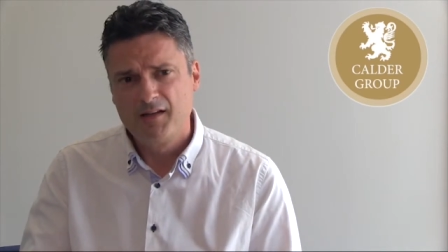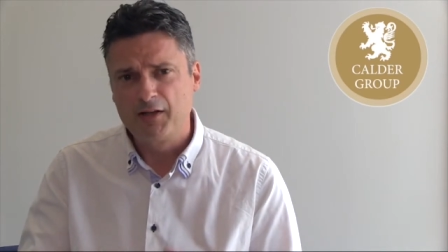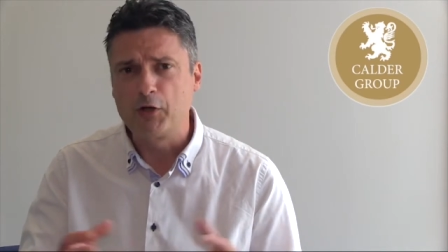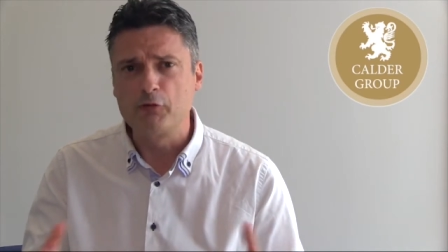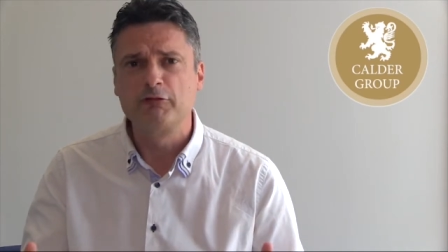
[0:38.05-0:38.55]

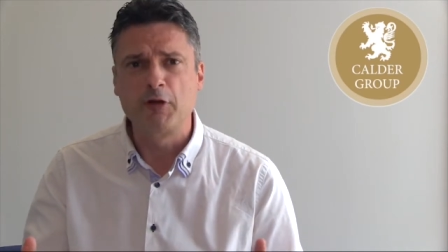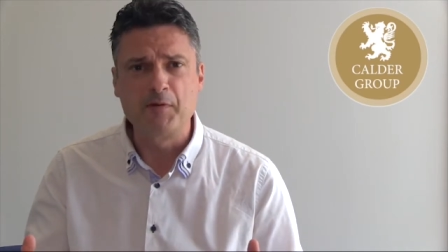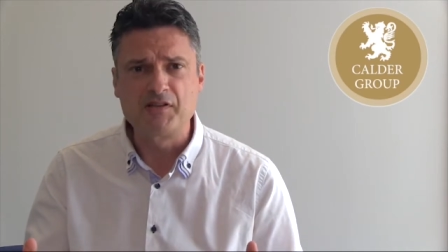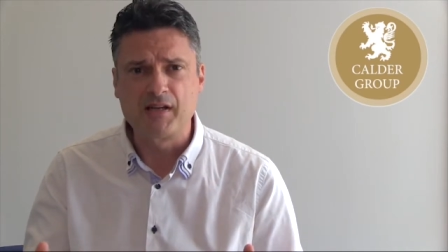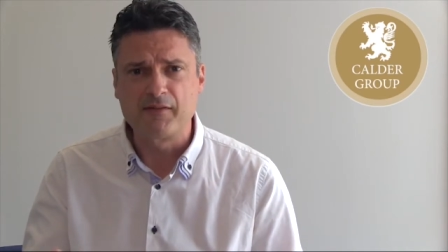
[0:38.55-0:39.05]
The Calder Group
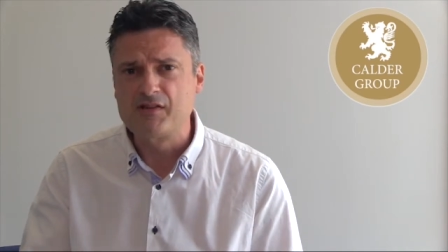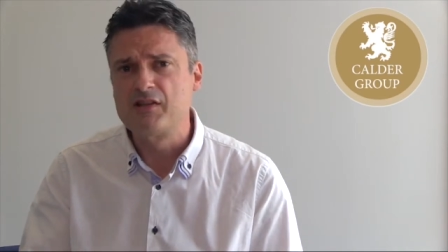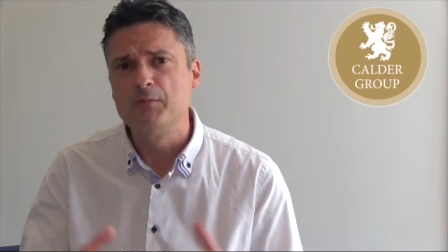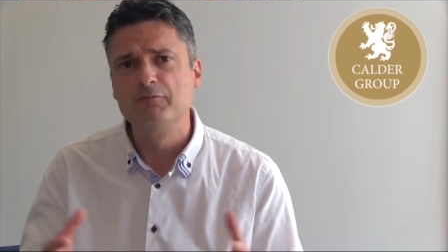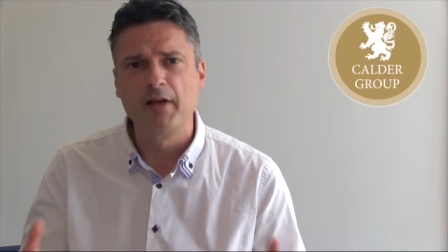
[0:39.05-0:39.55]
itself is
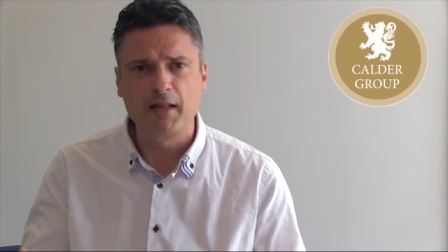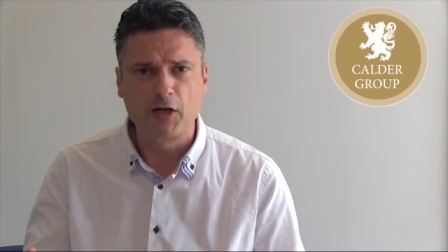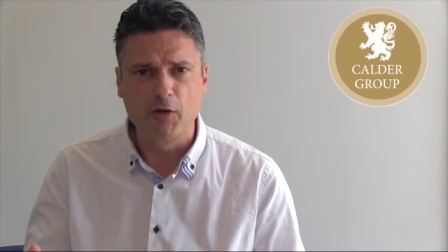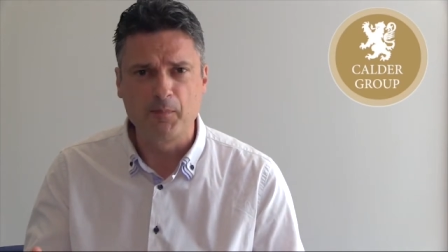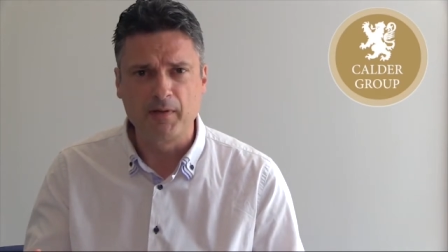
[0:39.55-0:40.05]
the umbrella
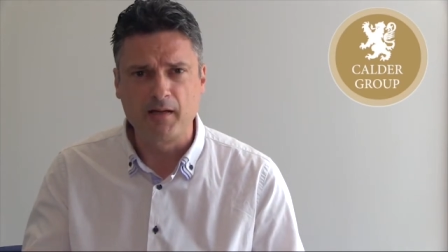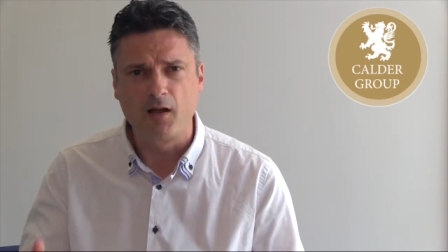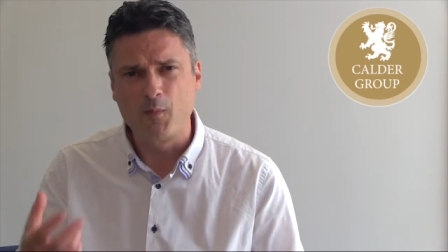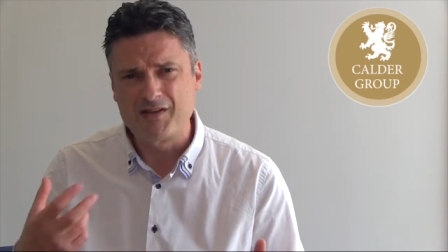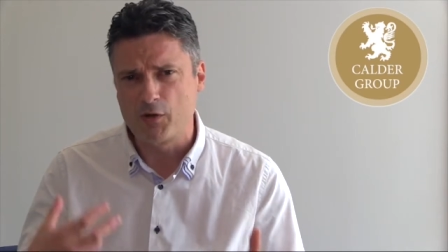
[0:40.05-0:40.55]
company
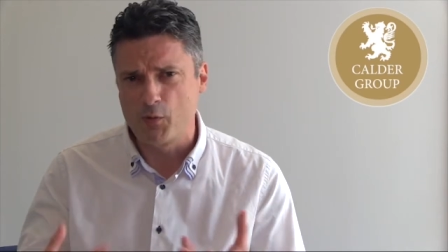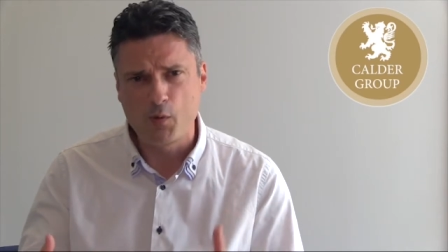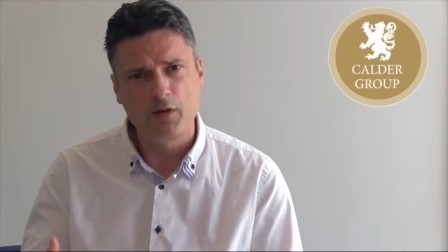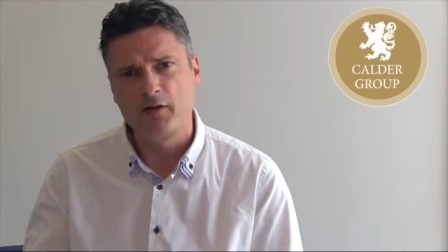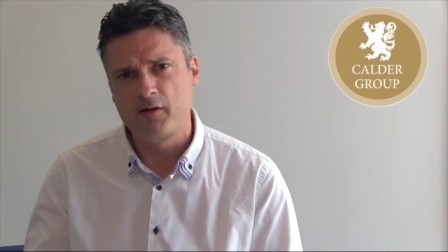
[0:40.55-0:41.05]
on which
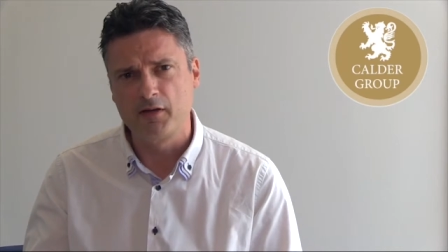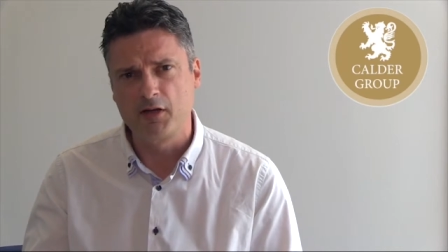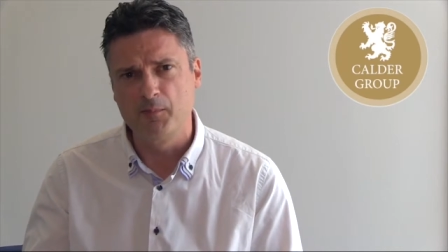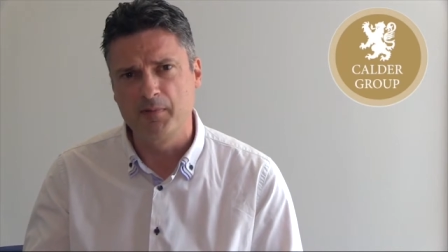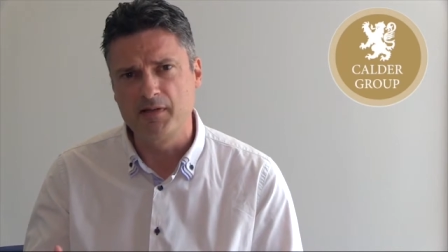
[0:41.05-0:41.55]
all our other
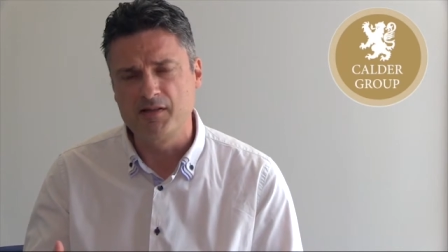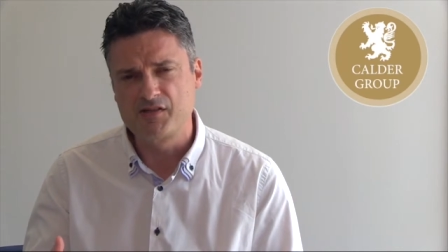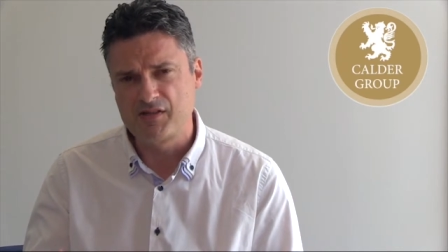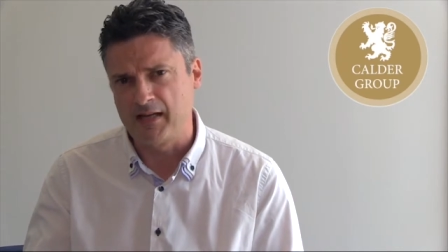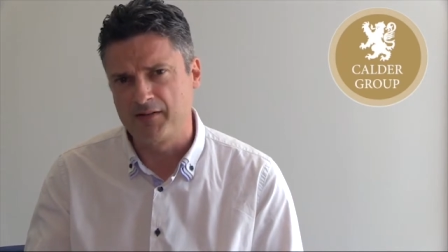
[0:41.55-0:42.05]
companies
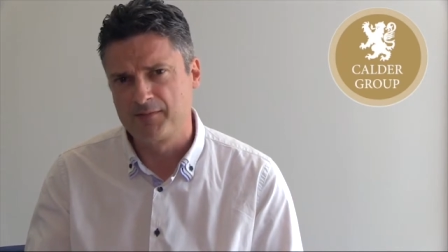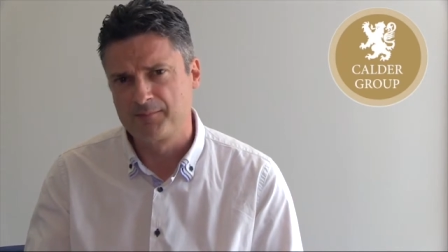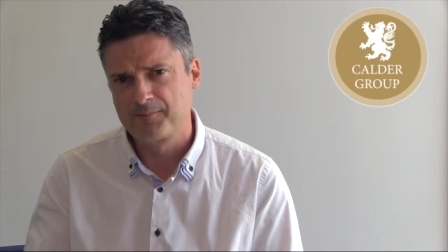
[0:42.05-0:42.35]
sit.